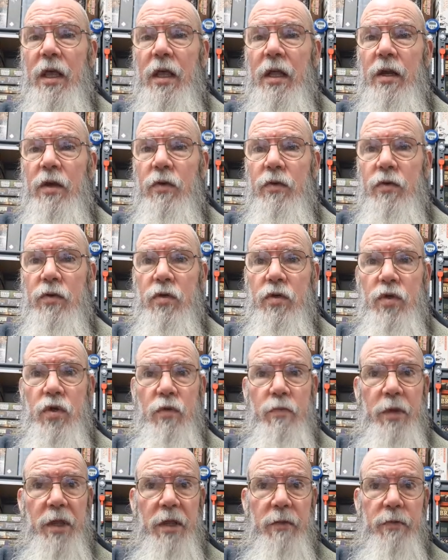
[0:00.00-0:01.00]
Look, new
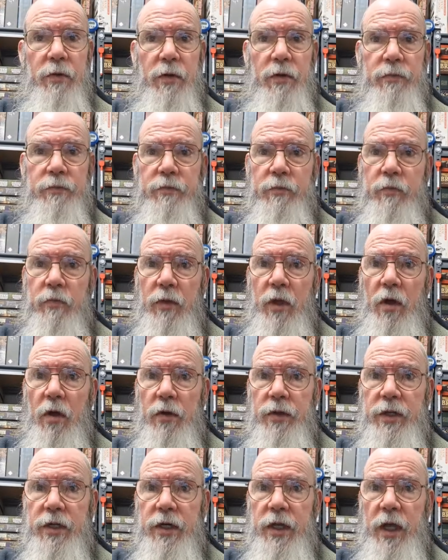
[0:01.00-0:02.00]
people
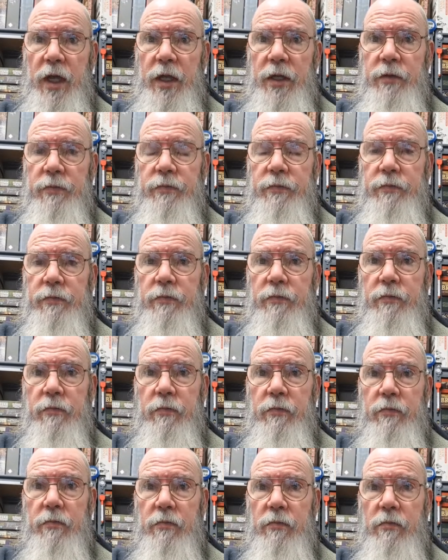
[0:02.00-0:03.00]
on the day,
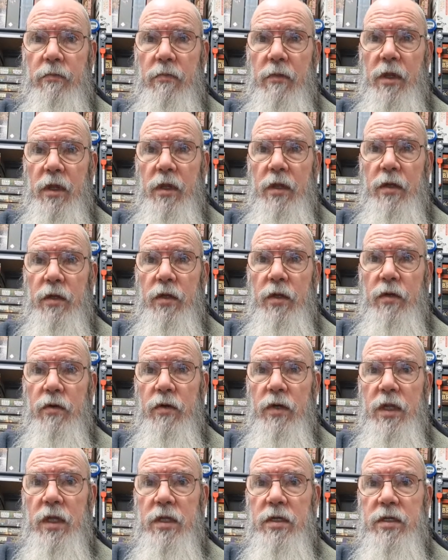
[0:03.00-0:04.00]
you
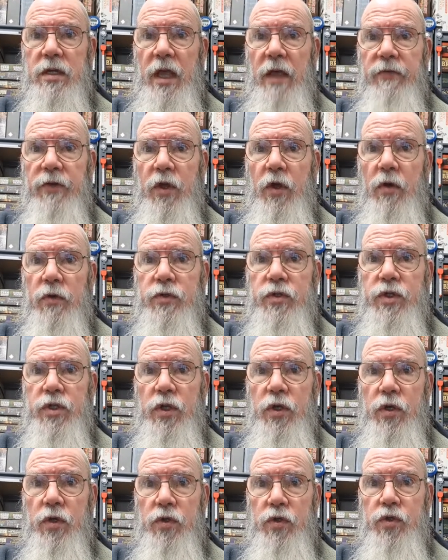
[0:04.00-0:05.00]
need to have a
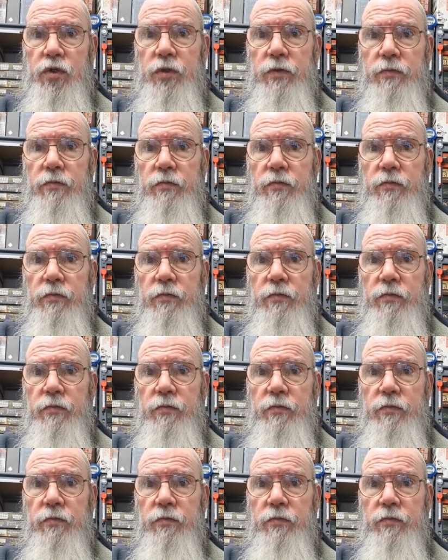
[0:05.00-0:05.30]
concierge.